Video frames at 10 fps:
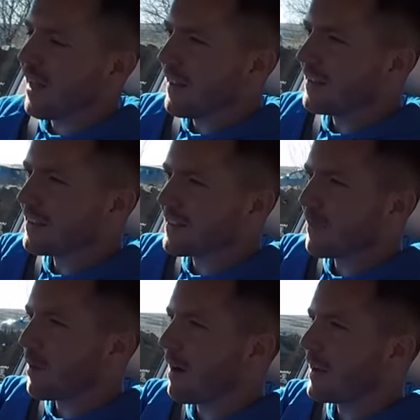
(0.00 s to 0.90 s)
this instead of
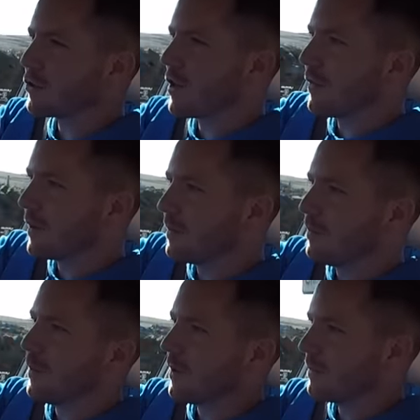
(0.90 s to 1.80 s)
my Range Rover,
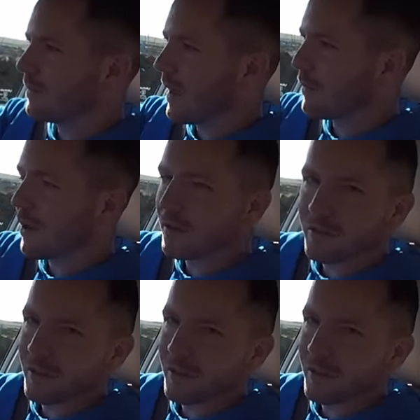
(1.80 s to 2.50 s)
but I'm not, so